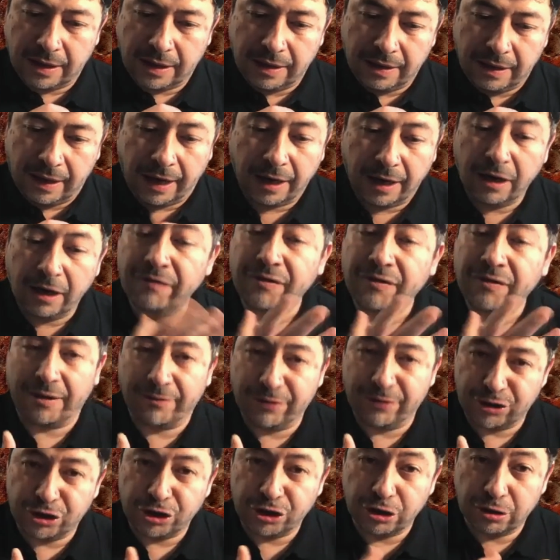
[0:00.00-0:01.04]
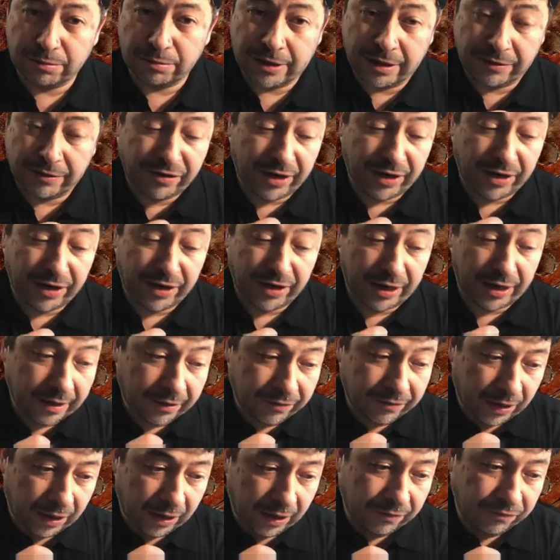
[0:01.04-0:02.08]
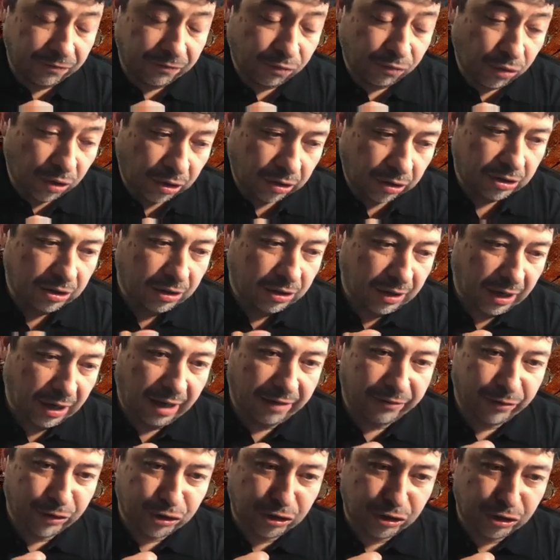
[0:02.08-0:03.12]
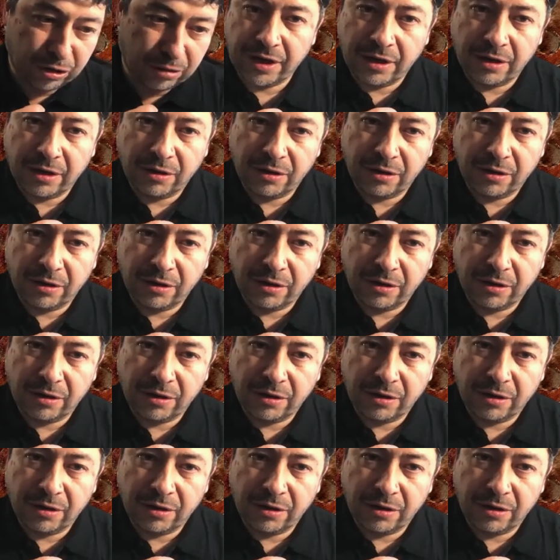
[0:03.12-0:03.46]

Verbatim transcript: I love lava tubes. In fact, I've worked on lava tubes.